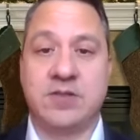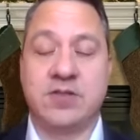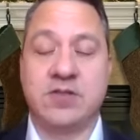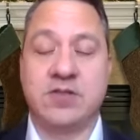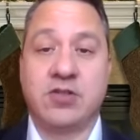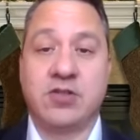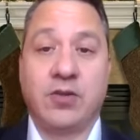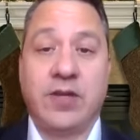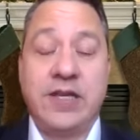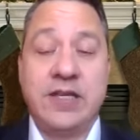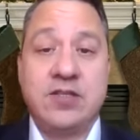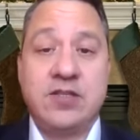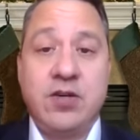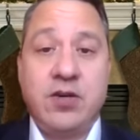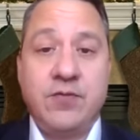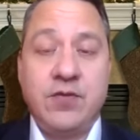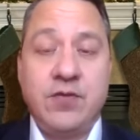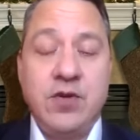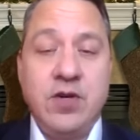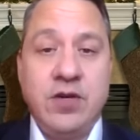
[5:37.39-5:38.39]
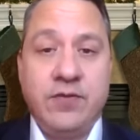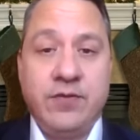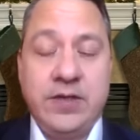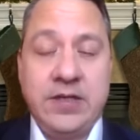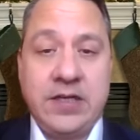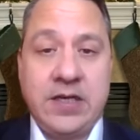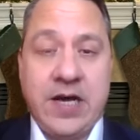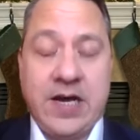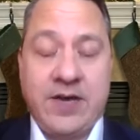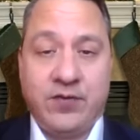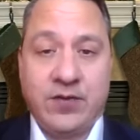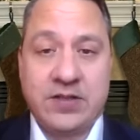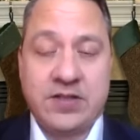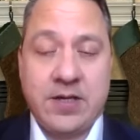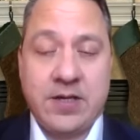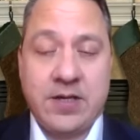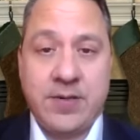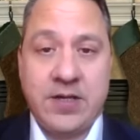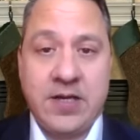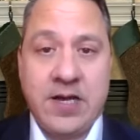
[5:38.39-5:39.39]
And so let us know if you hear of any conflicts
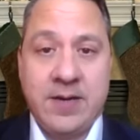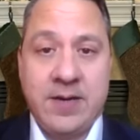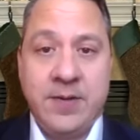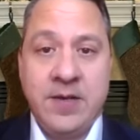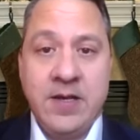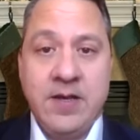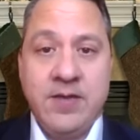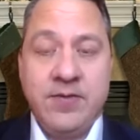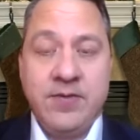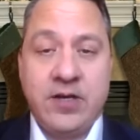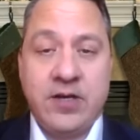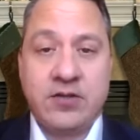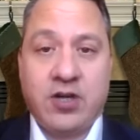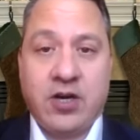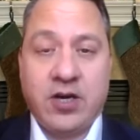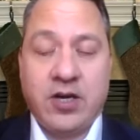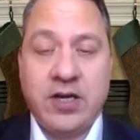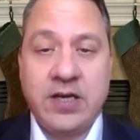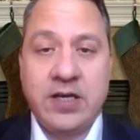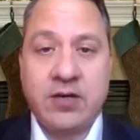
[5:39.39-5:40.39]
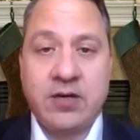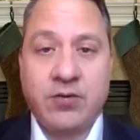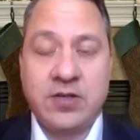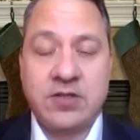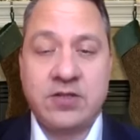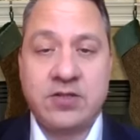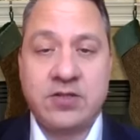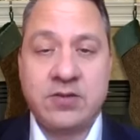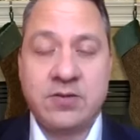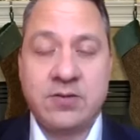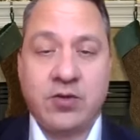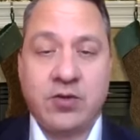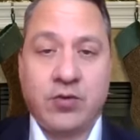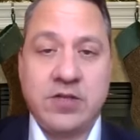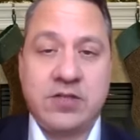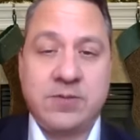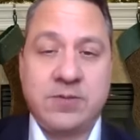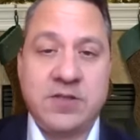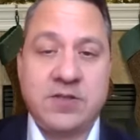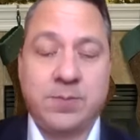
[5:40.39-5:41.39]
coming up that are targeting
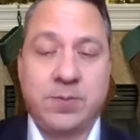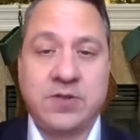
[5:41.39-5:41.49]
Christmas,